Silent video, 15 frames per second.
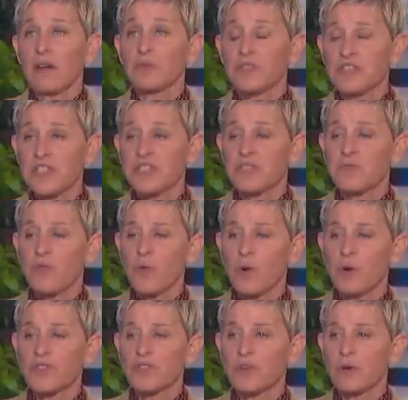It was season
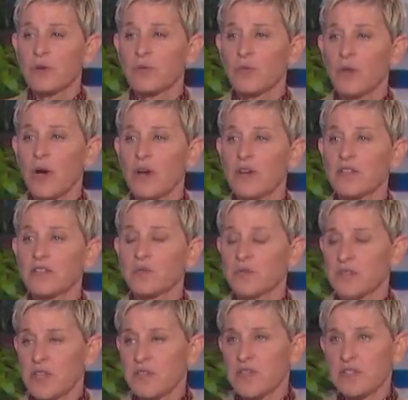four, so it was,
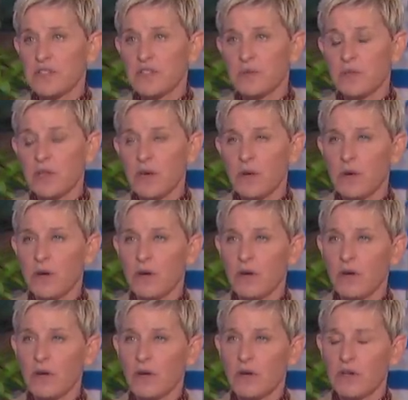was it this studio
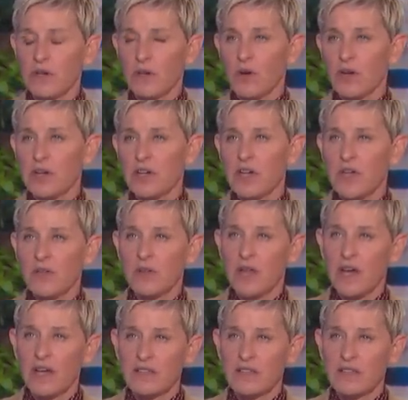or, or on another lot?